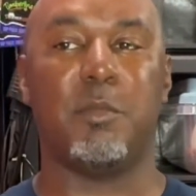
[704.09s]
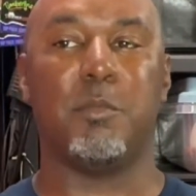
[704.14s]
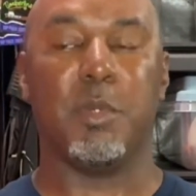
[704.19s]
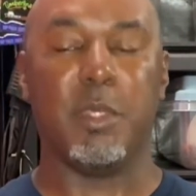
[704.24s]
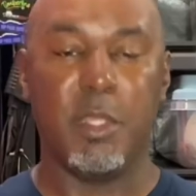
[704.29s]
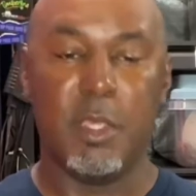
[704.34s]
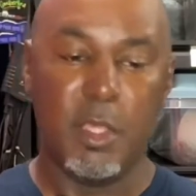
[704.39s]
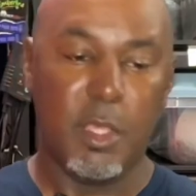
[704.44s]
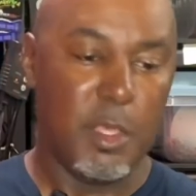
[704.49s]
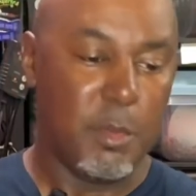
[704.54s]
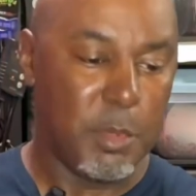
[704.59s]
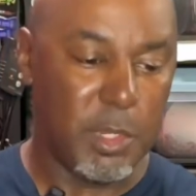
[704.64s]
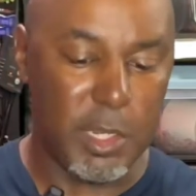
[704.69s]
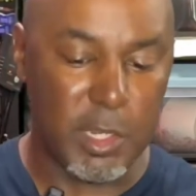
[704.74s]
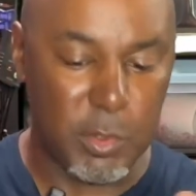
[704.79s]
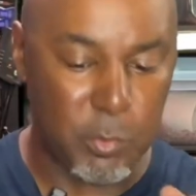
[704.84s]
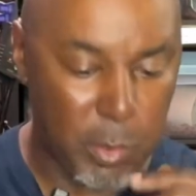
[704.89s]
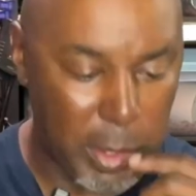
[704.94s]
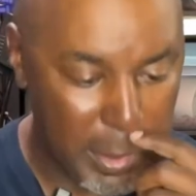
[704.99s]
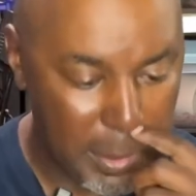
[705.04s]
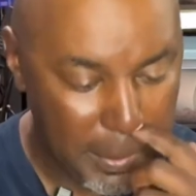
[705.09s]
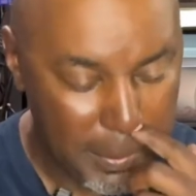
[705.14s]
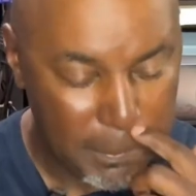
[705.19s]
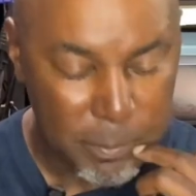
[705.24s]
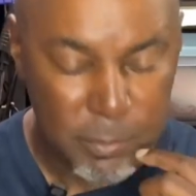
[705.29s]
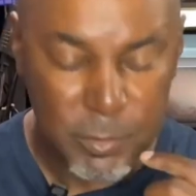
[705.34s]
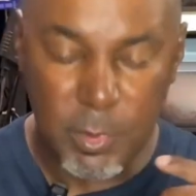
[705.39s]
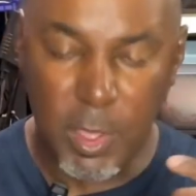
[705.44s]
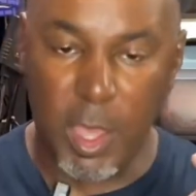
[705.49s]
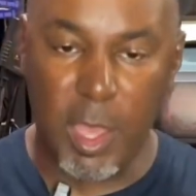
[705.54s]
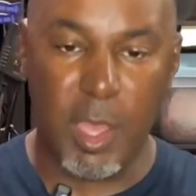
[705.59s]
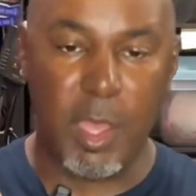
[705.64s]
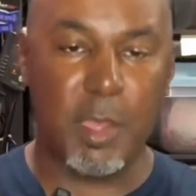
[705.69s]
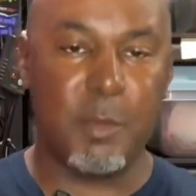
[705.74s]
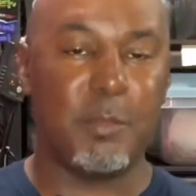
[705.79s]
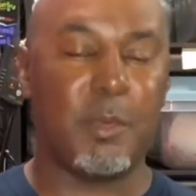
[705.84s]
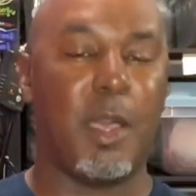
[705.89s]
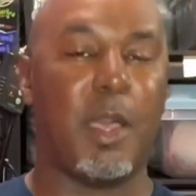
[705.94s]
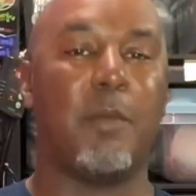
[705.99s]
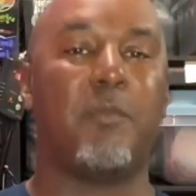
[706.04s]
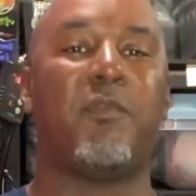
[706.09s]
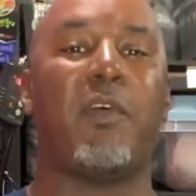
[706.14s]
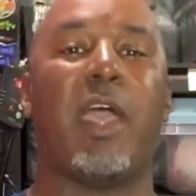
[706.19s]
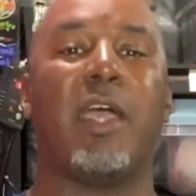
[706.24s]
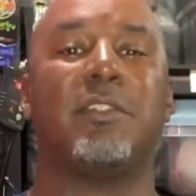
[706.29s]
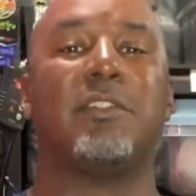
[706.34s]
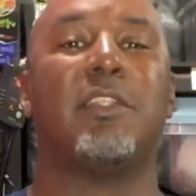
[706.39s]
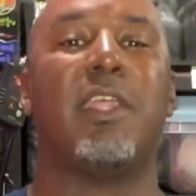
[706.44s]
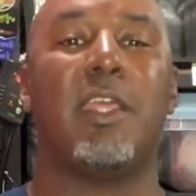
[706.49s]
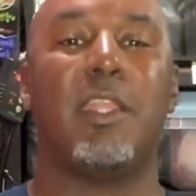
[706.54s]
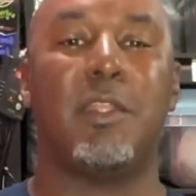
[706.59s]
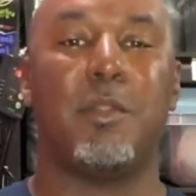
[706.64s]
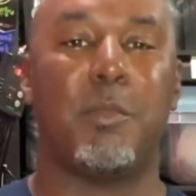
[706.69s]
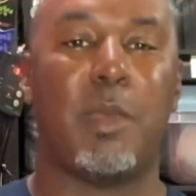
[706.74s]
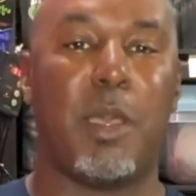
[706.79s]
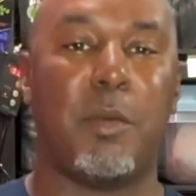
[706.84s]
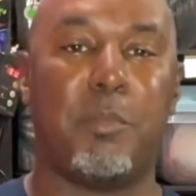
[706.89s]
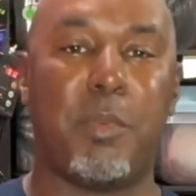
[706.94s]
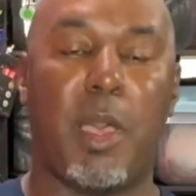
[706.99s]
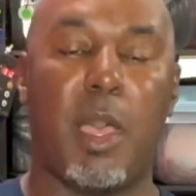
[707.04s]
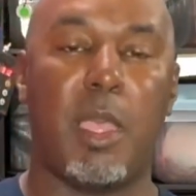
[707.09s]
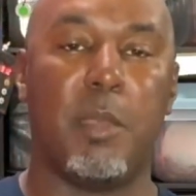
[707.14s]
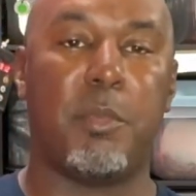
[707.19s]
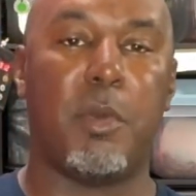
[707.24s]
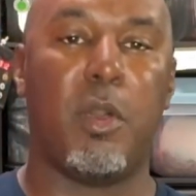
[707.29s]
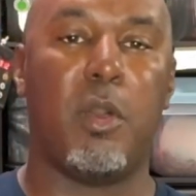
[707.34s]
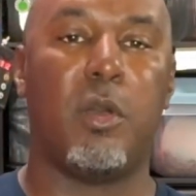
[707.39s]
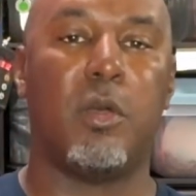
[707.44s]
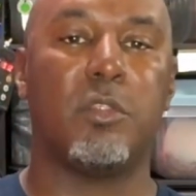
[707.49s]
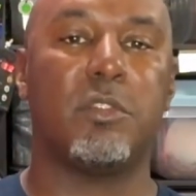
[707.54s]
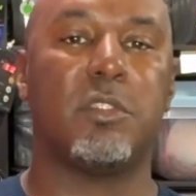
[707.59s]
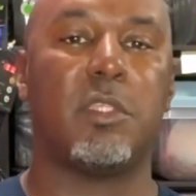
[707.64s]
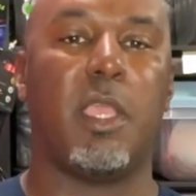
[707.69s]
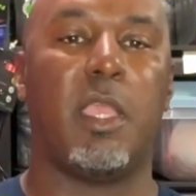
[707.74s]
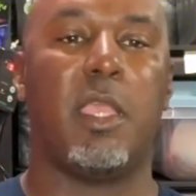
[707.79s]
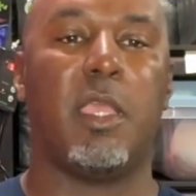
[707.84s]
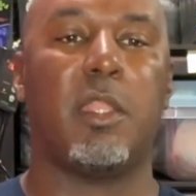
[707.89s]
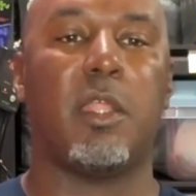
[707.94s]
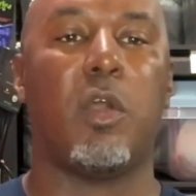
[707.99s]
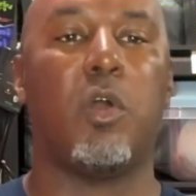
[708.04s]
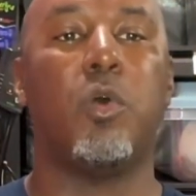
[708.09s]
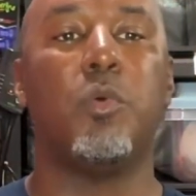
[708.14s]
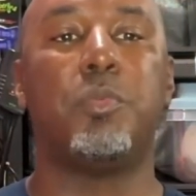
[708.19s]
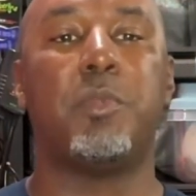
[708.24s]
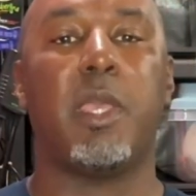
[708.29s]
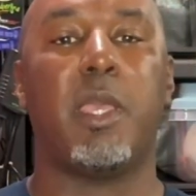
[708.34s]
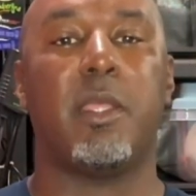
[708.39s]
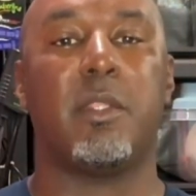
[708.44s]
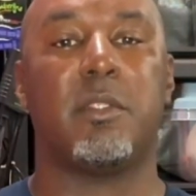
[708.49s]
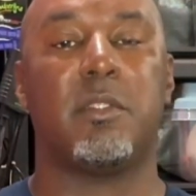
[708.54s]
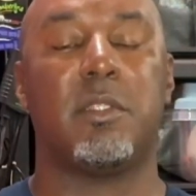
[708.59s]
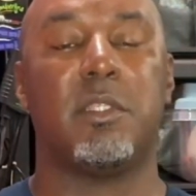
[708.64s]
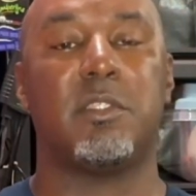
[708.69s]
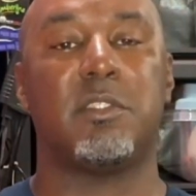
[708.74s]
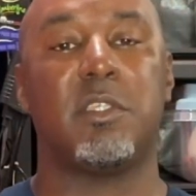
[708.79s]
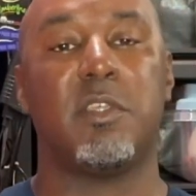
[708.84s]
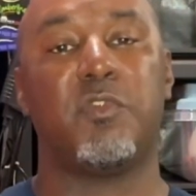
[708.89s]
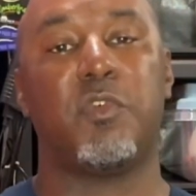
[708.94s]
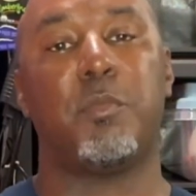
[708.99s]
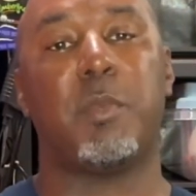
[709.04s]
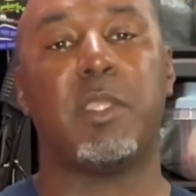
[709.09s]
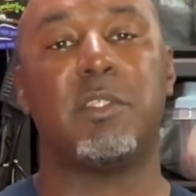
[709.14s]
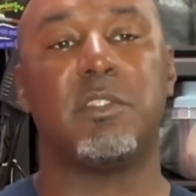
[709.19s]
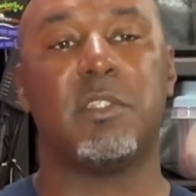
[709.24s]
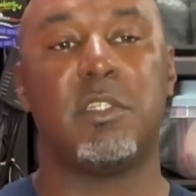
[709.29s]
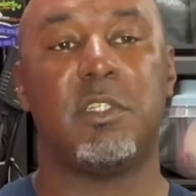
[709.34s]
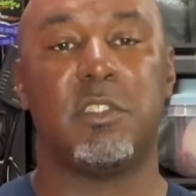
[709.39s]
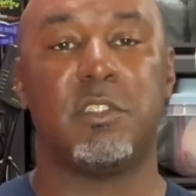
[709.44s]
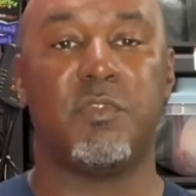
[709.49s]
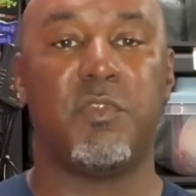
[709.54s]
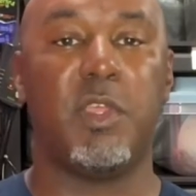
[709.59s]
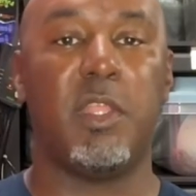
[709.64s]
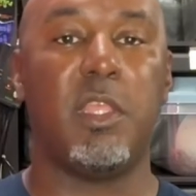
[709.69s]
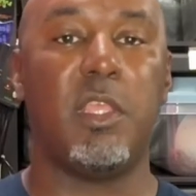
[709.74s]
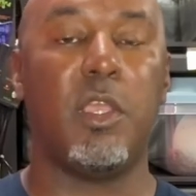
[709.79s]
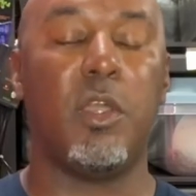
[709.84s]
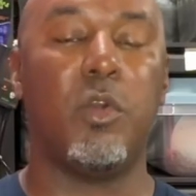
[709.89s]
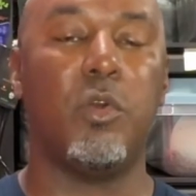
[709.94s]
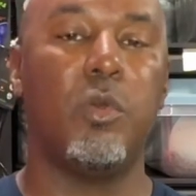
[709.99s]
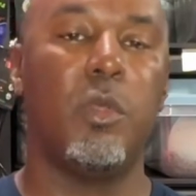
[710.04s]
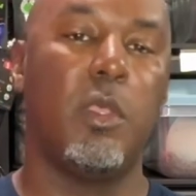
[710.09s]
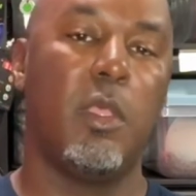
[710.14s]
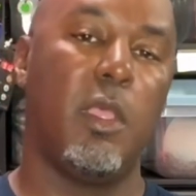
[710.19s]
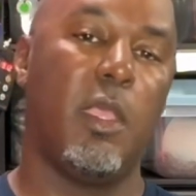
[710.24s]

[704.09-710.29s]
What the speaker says: But anyway, I'm fascinated about piebalds, and I hope that this information in this video